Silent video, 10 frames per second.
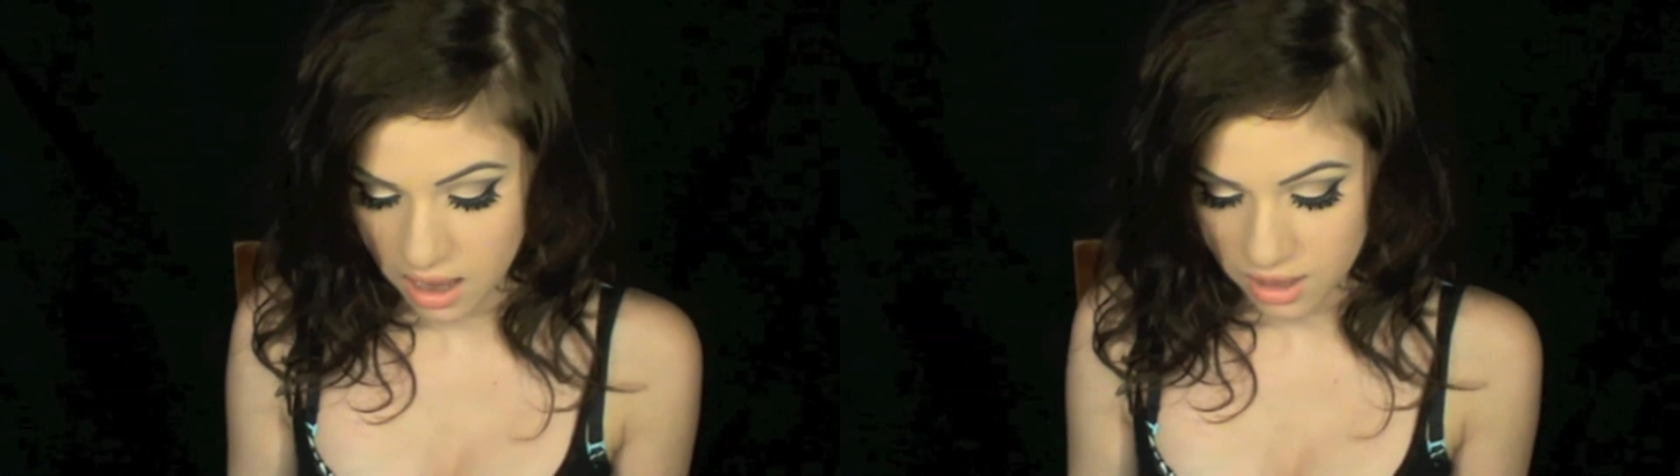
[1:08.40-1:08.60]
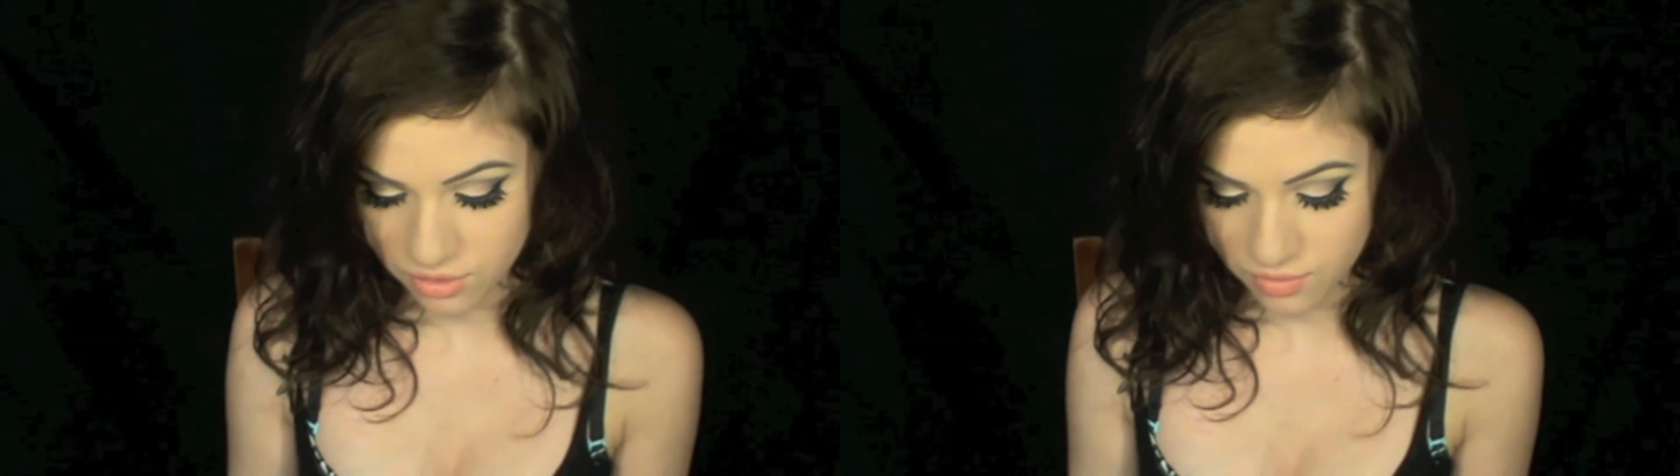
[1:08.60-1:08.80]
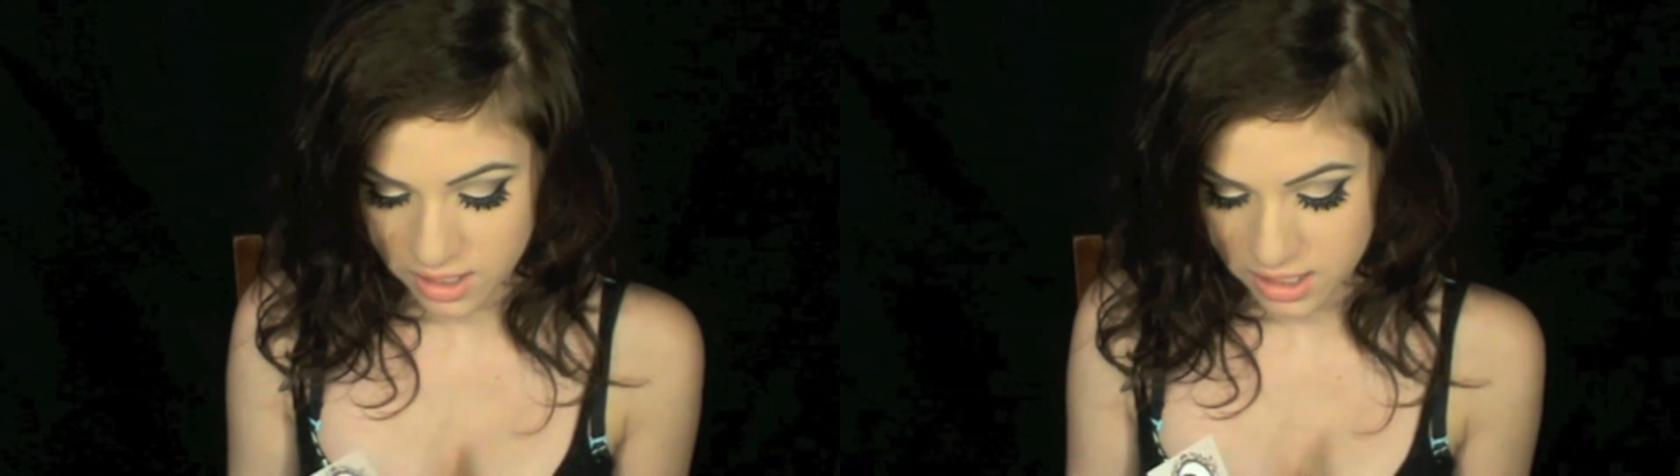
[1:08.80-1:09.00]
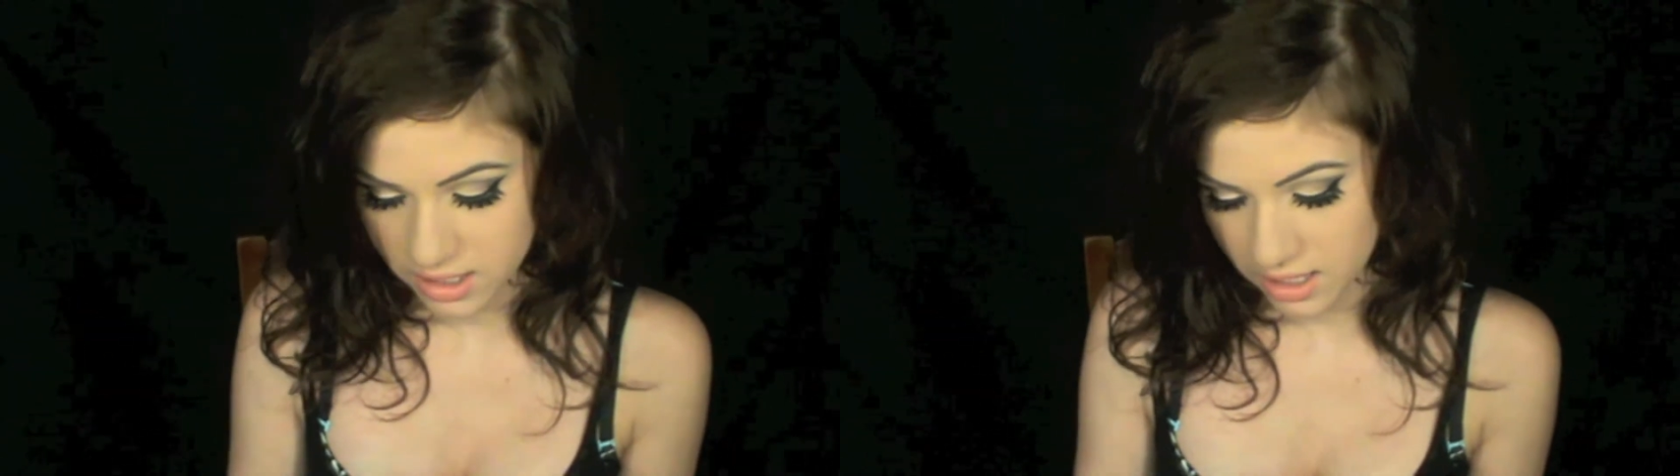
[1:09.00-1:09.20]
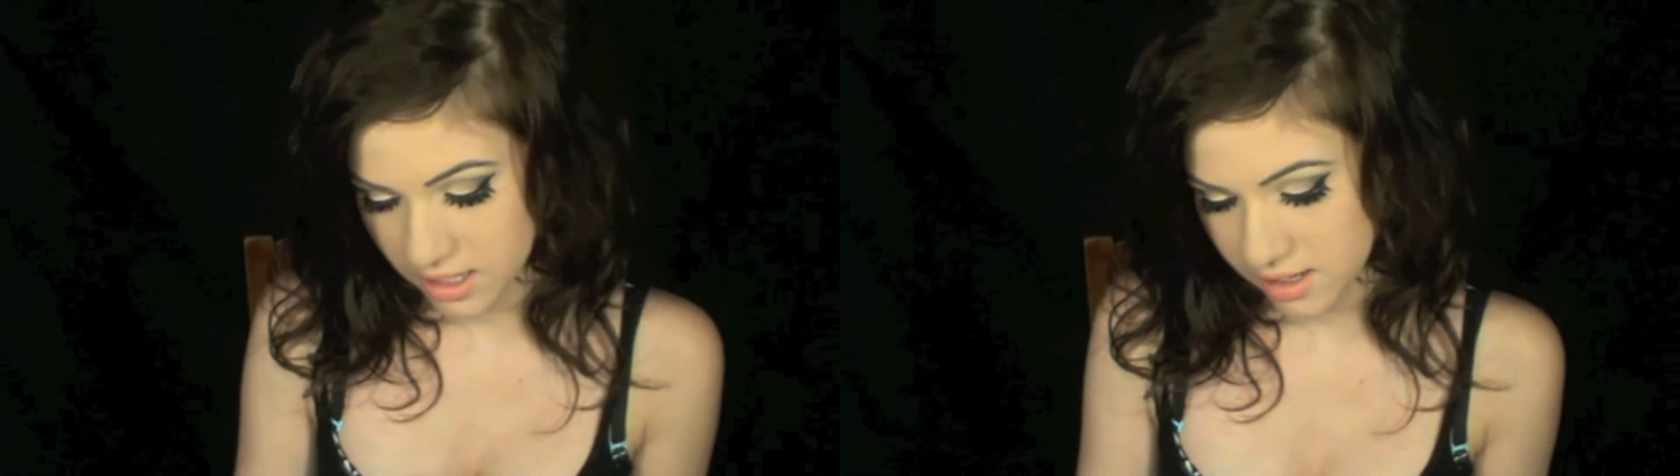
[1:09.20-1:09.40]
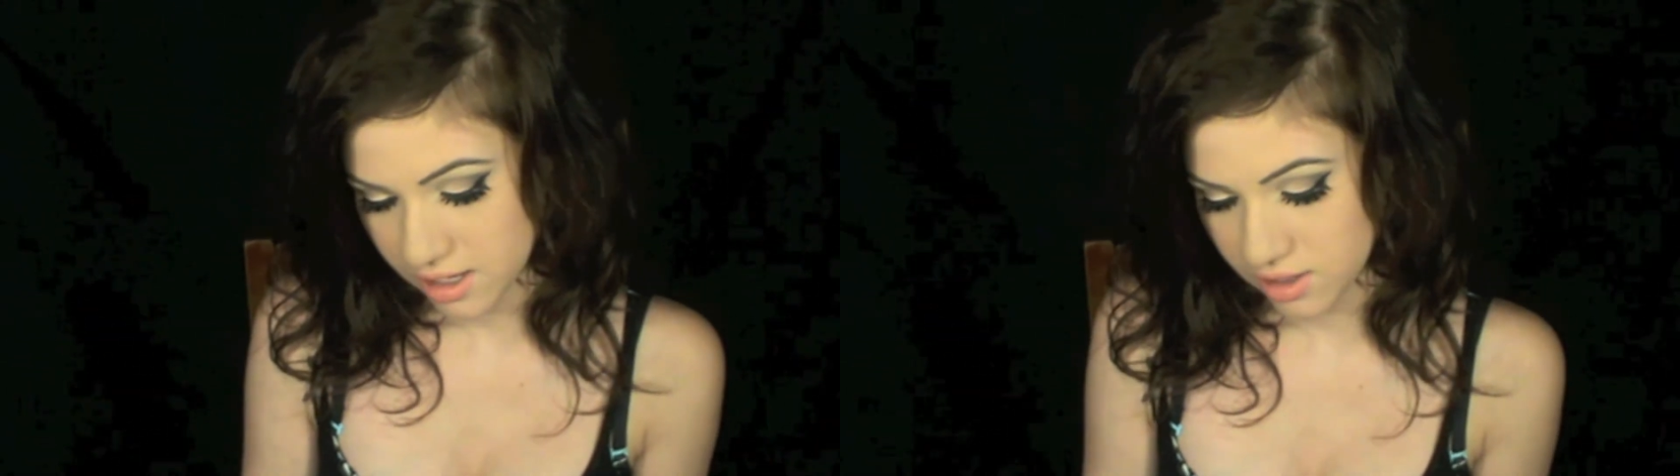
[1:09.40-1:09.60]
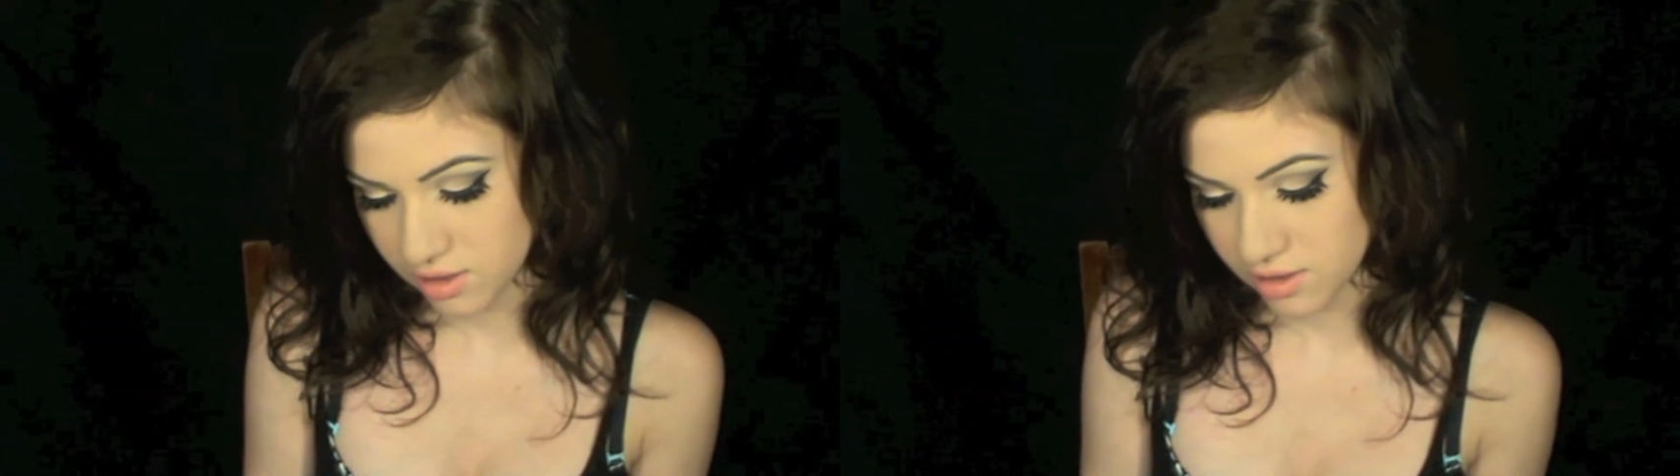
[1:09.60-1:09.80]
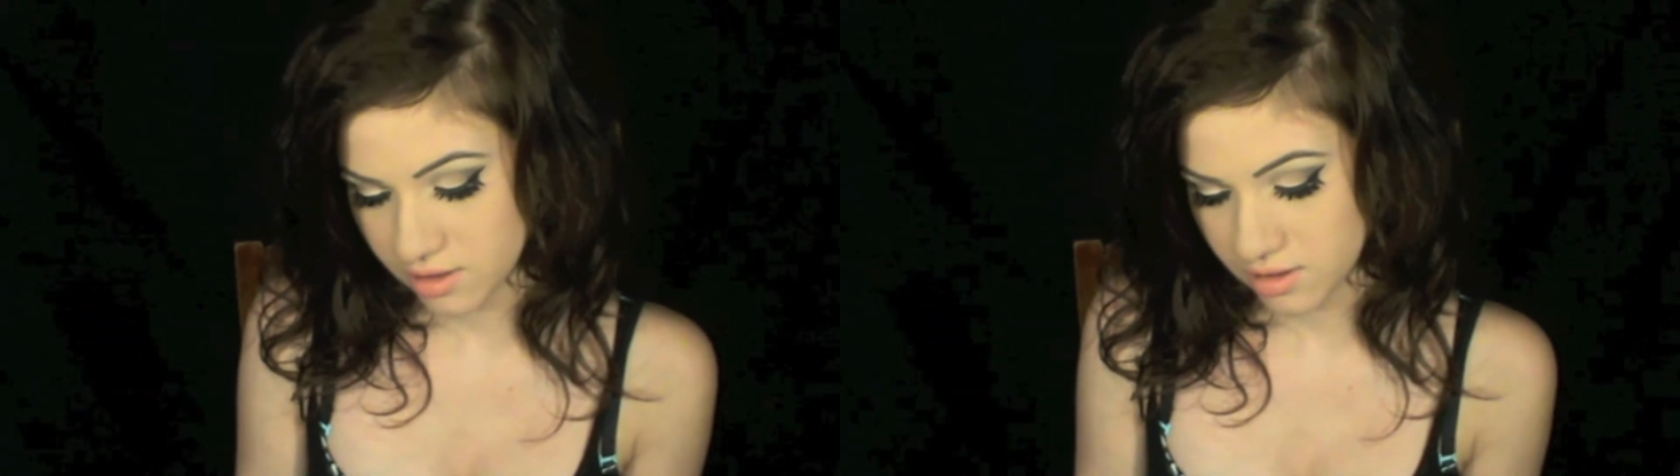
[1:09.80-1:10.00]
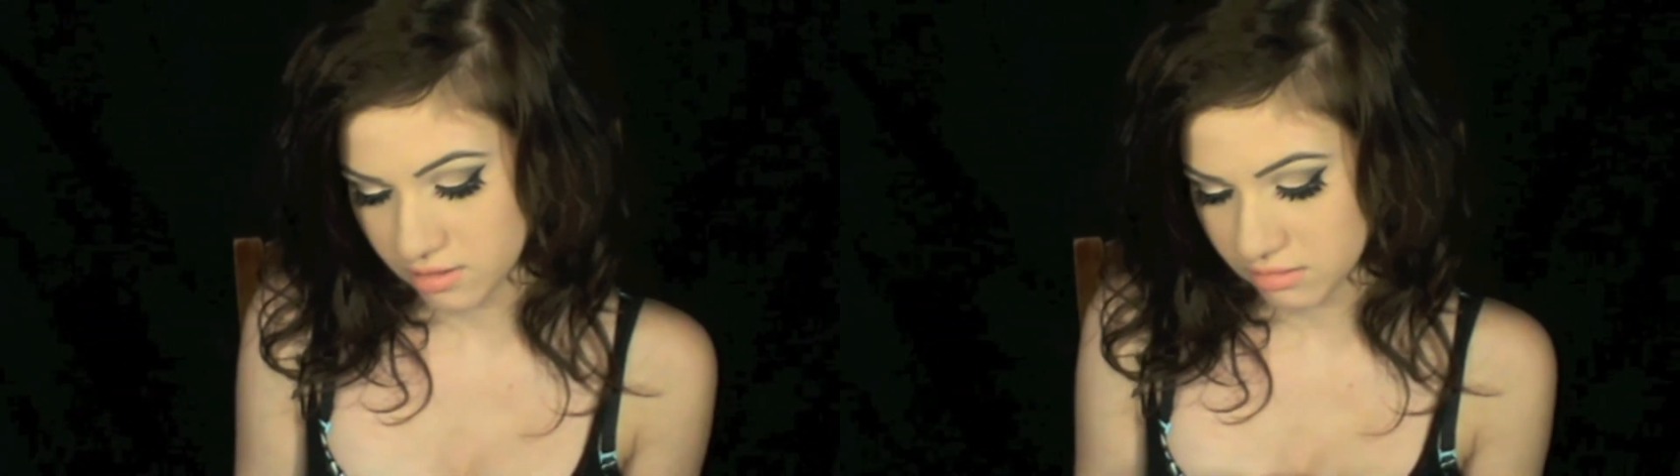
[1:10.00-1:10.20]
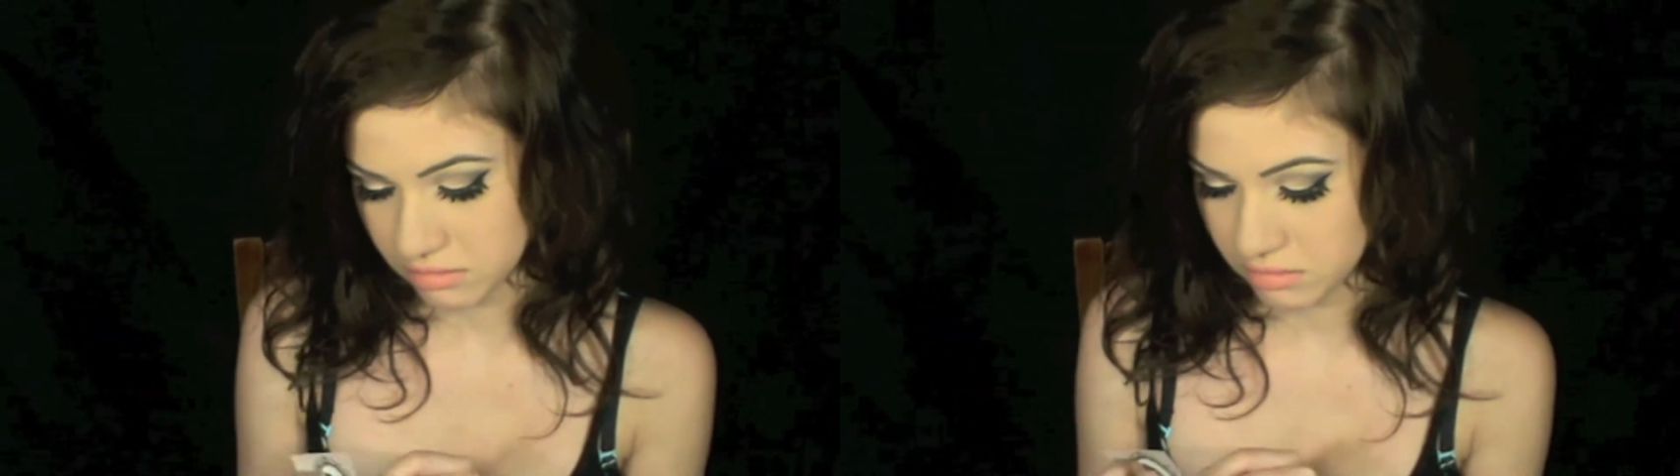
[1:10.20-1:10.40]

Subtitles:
the other one is,